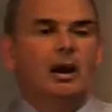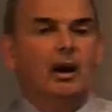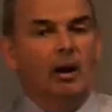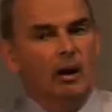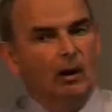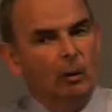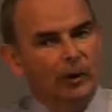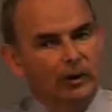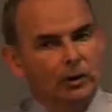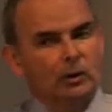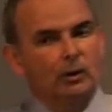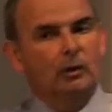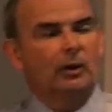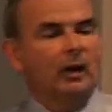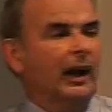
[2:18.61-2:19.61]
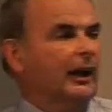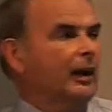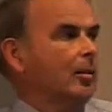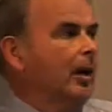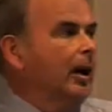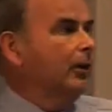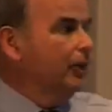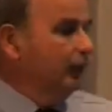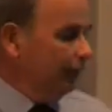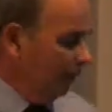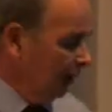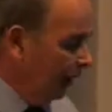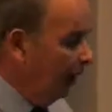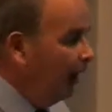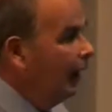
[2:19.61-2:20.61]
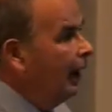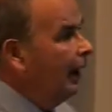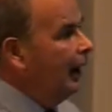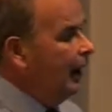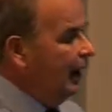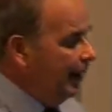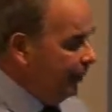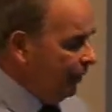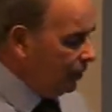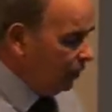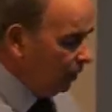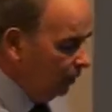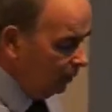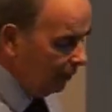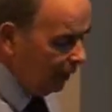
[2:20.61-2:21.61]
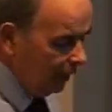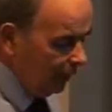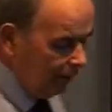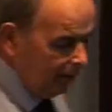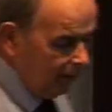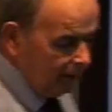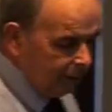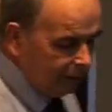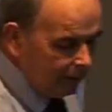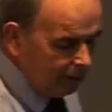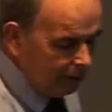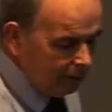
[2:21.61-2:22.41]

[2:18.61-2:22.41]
or what you don't like about it. So kicking off,